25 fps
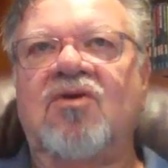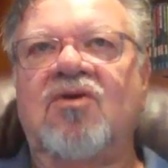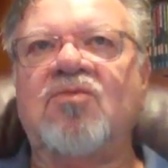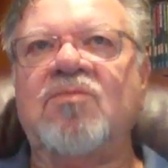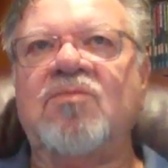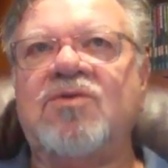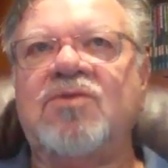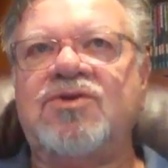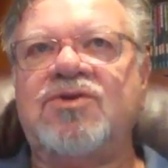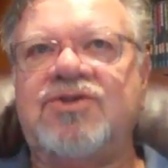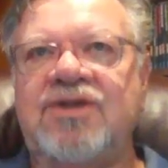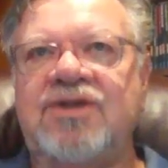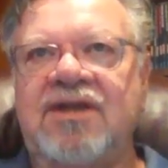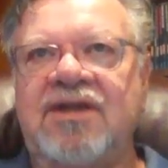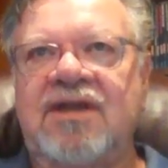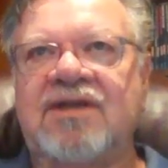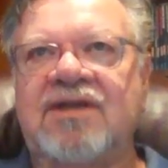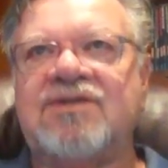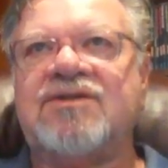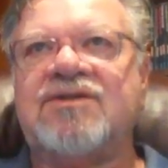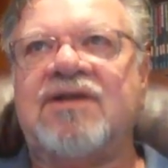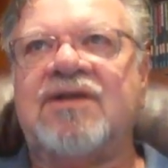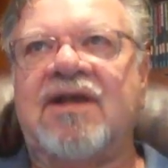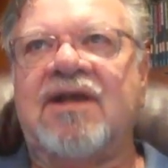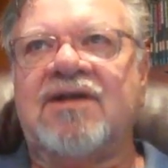
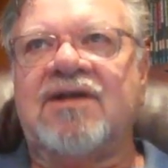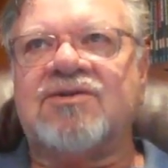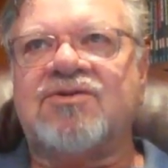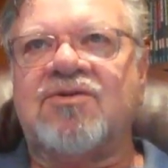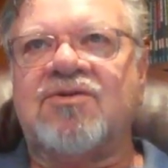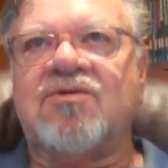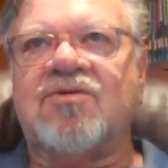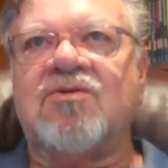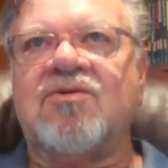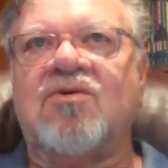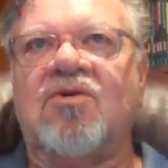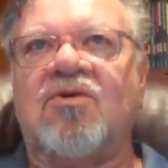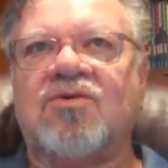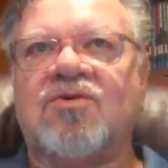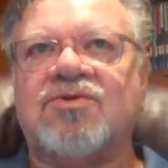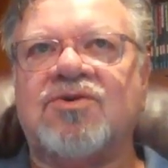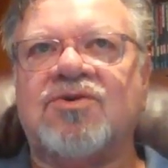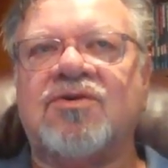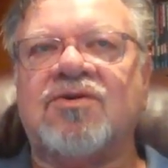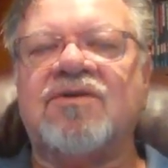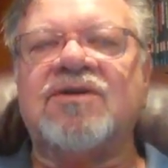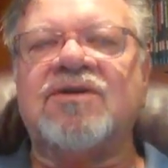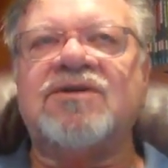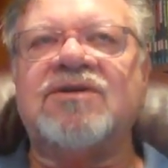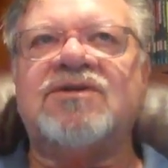homogeneous national
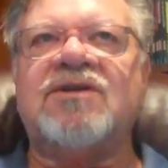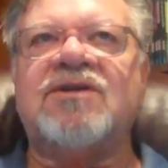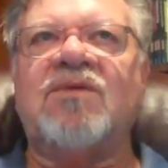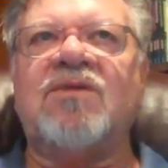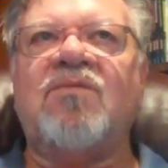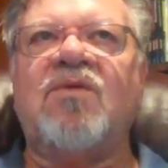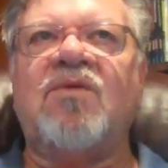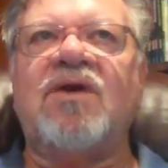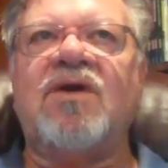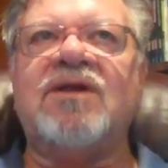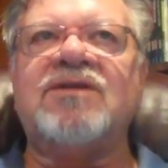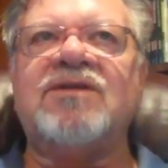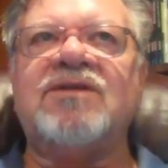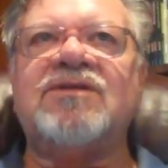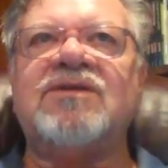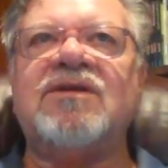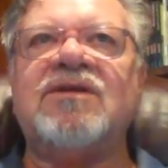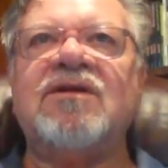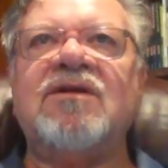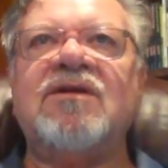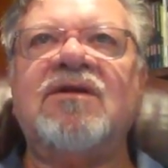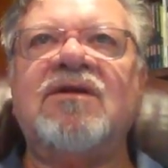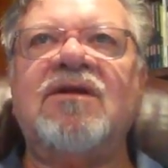culture in some ways.